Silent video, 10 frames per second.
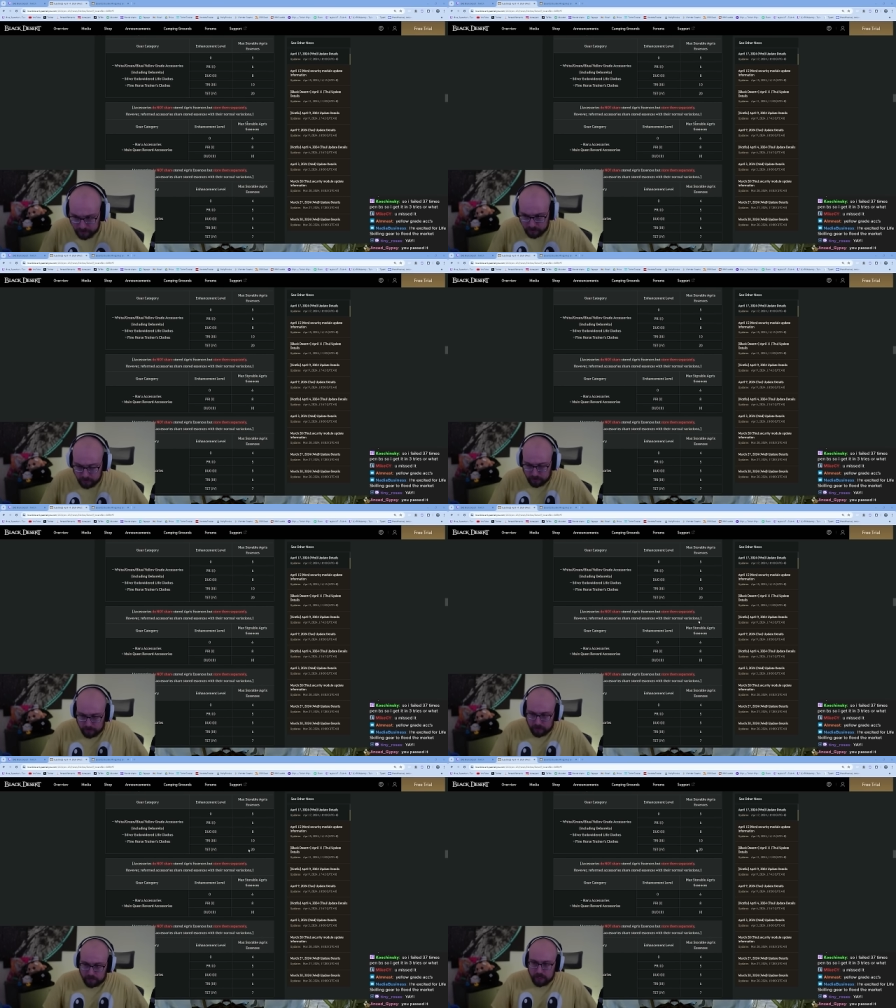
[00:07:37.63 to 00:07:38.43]

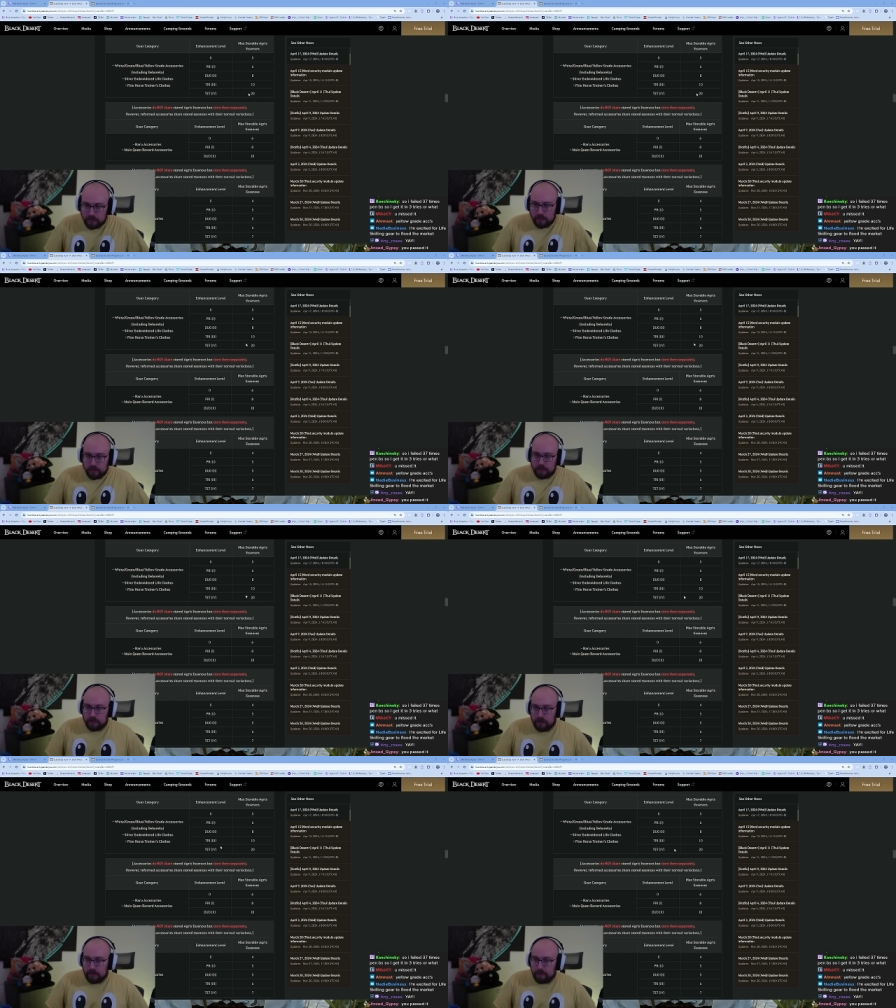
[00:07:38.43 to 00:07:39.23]
Okay.
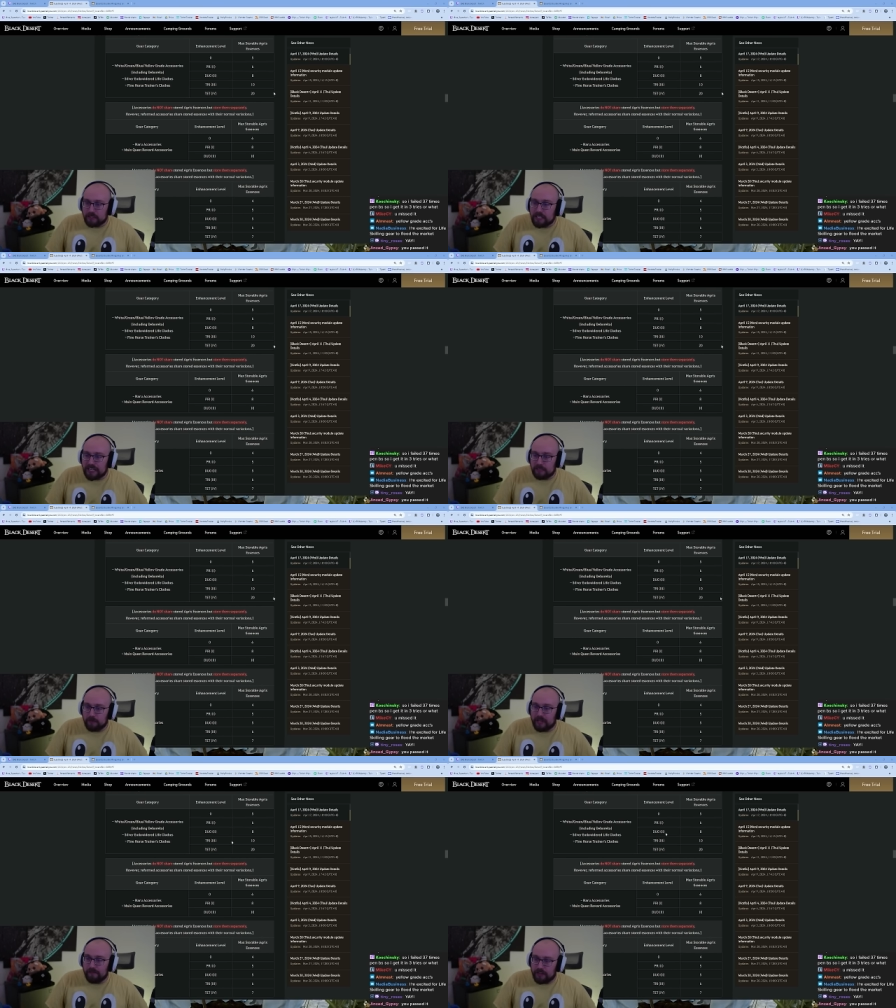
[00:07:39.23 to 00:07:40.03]
Um, Tet to
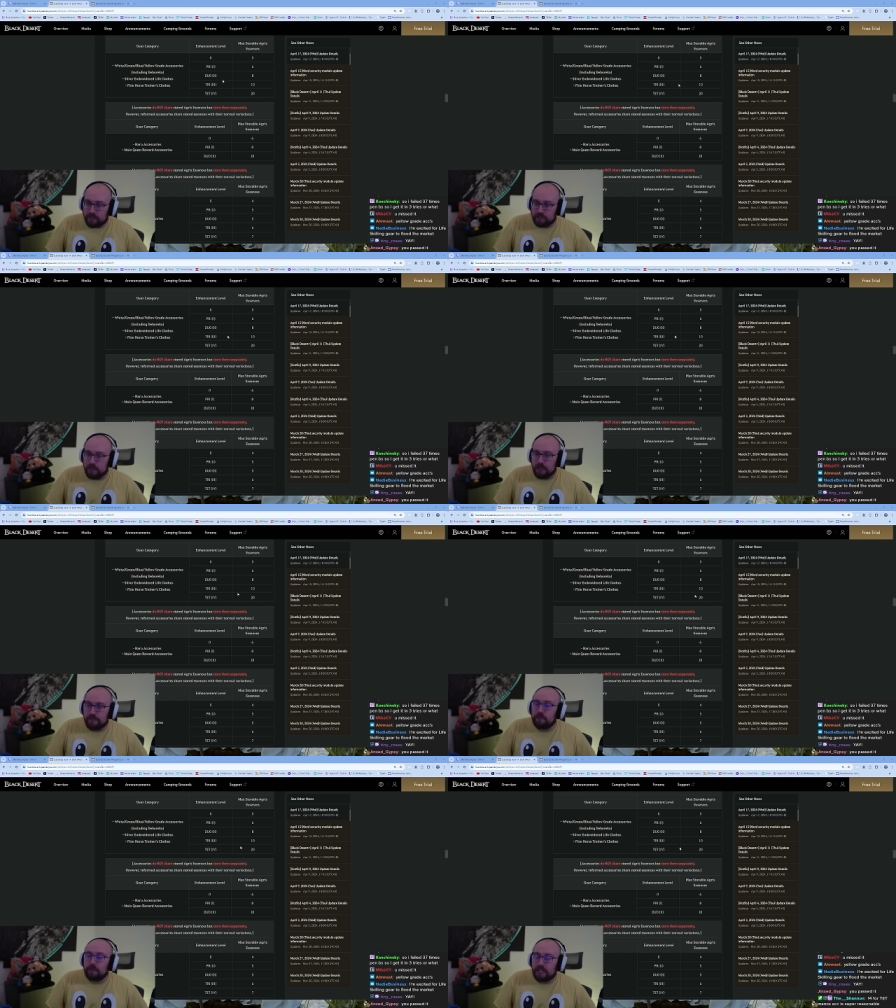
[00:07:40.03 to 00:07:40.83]
Pen fails. If
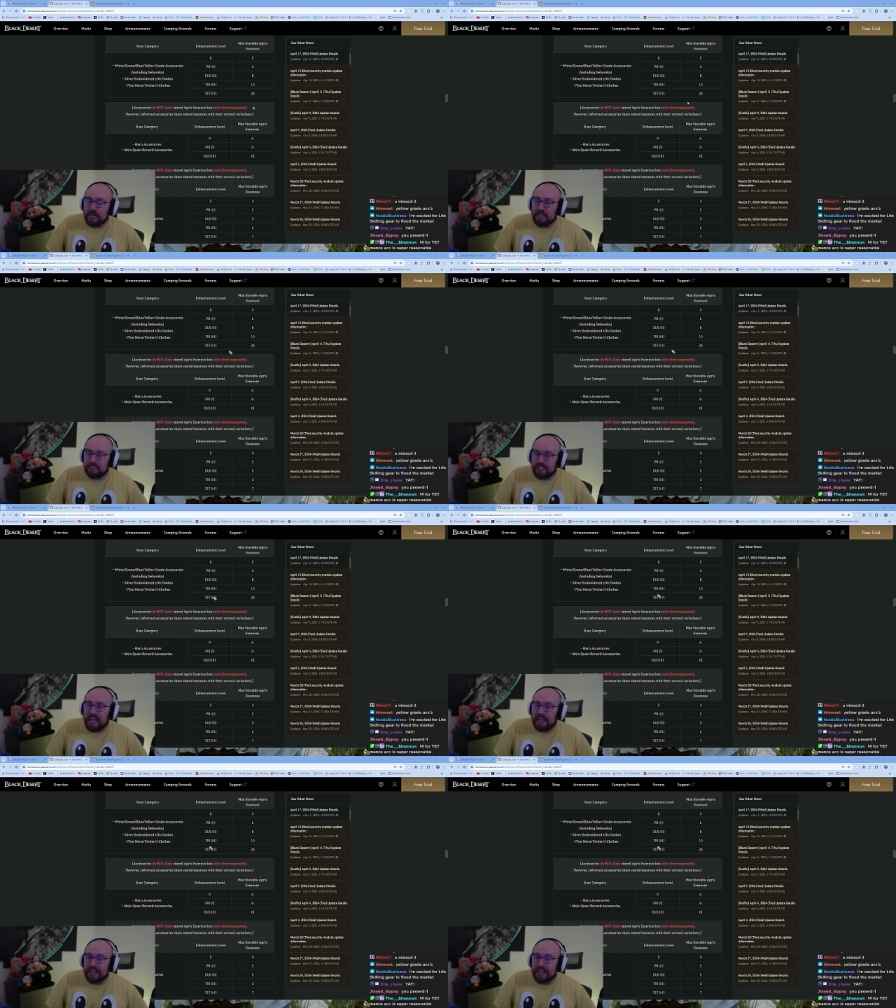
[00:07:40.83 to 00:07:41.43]
you want to get a Tet